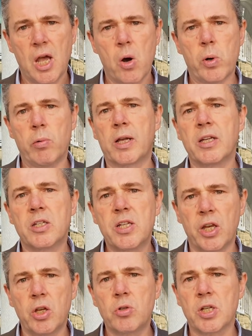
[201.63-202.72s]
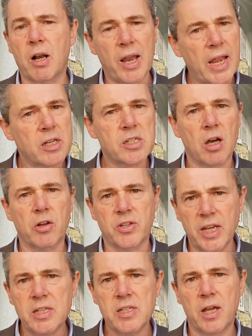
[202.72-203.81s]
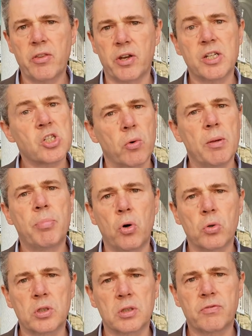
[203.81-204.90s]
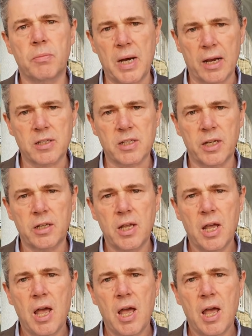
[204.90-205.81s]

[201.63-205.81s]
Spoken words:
We will continue to cleanse our data that is so important for balloting,